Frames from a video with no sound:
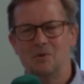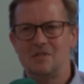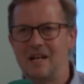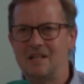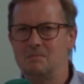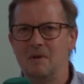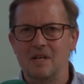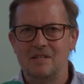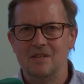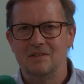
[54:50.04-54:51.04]
what staggers
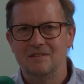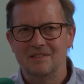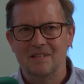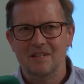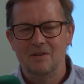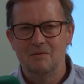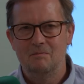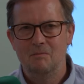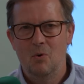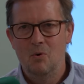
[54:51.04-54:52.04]
me is that
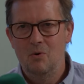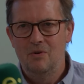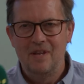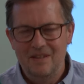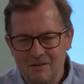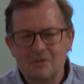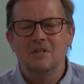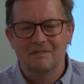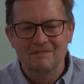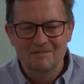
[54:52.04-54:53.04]
there
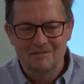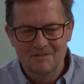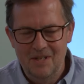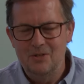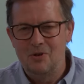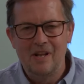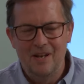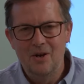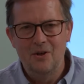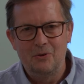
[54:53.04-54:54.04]
isn't
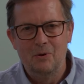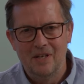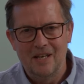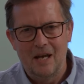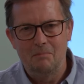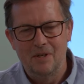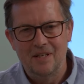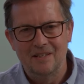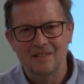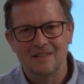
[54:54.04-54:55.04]
literally an earthquake
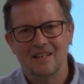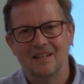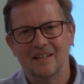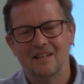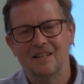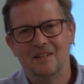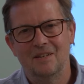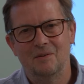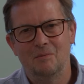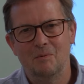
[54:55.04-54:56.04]
happening
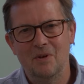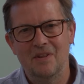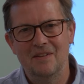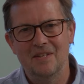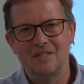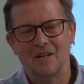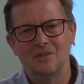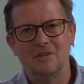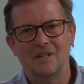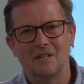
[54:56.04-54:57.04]
within this
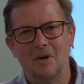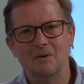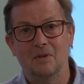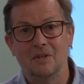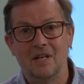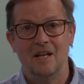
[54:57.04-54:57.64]
country at the moment.